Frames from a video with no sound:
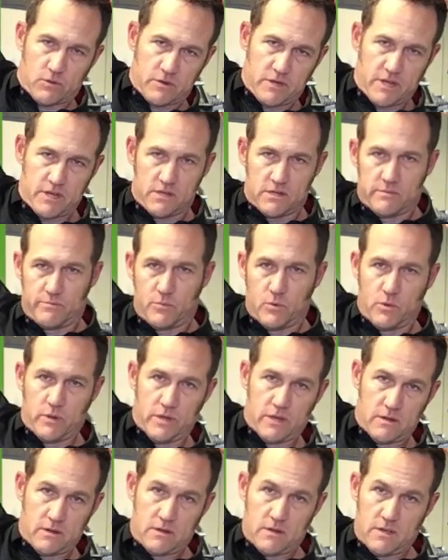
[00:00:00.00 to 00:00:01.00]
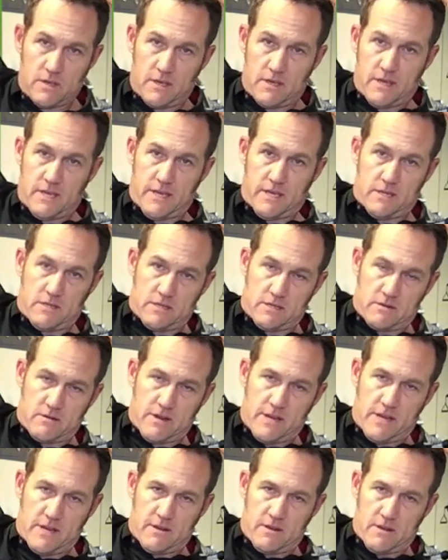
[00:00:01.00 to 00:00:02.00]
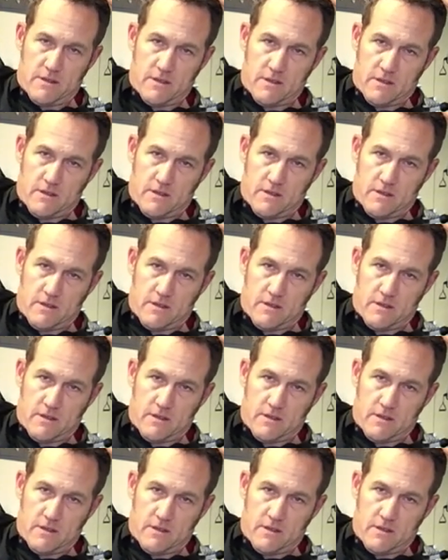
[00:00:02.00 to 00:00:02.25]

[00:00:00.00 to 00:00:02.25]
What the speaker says: rotation point, head straight,